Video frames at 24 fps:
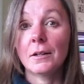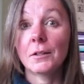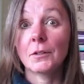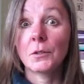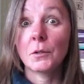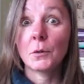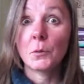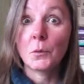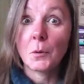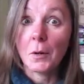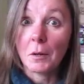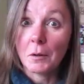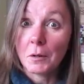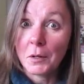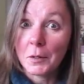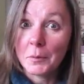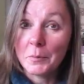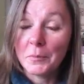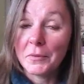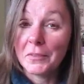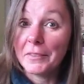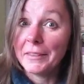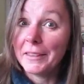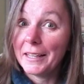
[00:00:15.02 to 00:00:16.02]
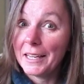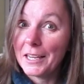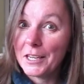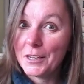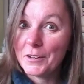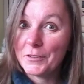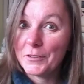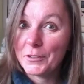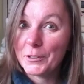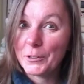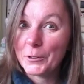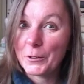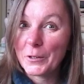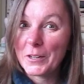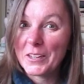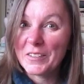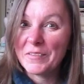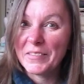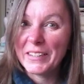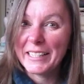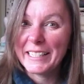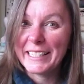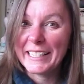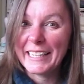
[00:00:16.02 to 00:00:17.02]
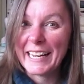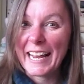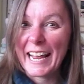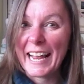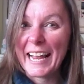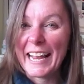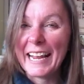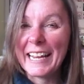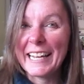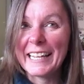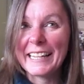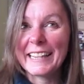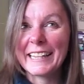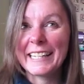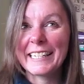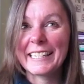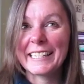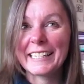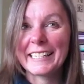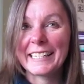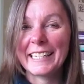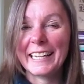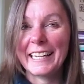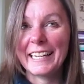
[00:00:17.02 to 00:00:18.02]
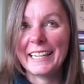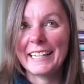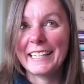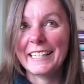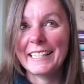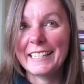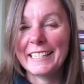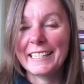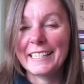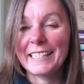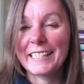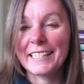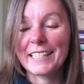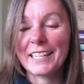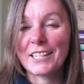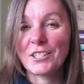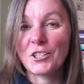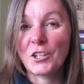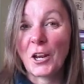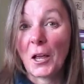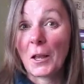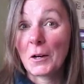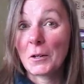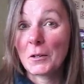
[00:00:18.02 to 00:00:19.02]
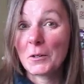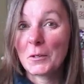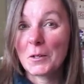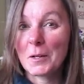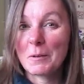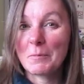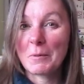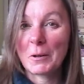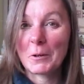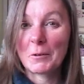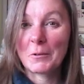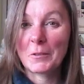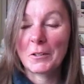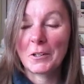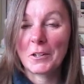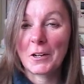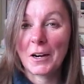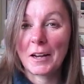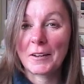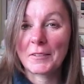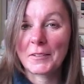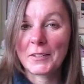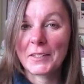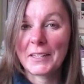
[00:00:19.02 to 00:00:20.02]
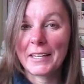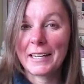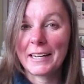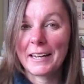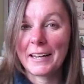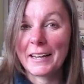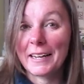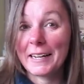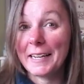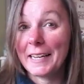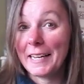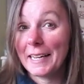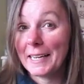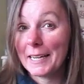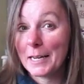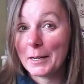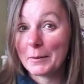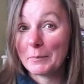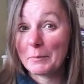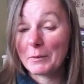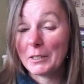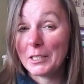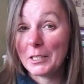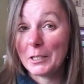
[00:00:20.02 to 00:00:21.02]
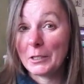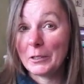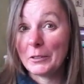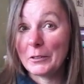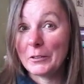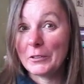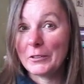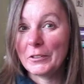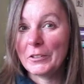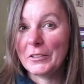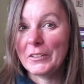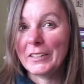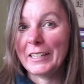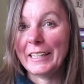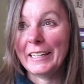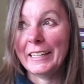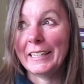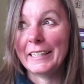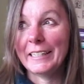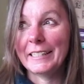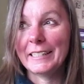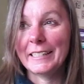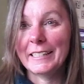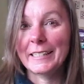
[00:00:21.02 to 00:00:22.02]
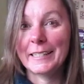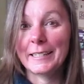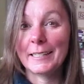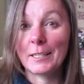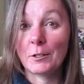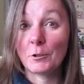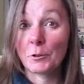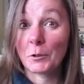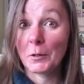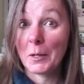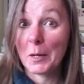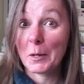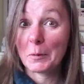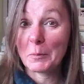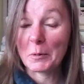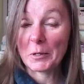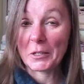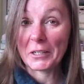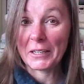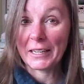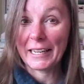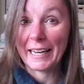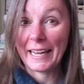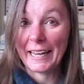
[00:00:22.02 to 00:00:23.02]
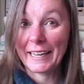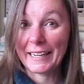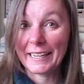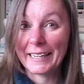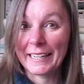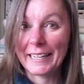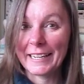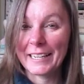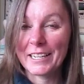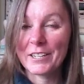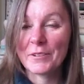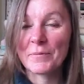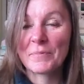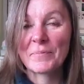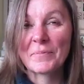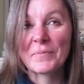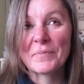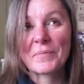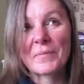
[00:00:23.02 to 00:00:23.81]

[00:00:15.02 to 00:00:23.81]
So welcome. Thank you for joining me today. This is a channel about the crafts that I get up to in central Alberta, Canada.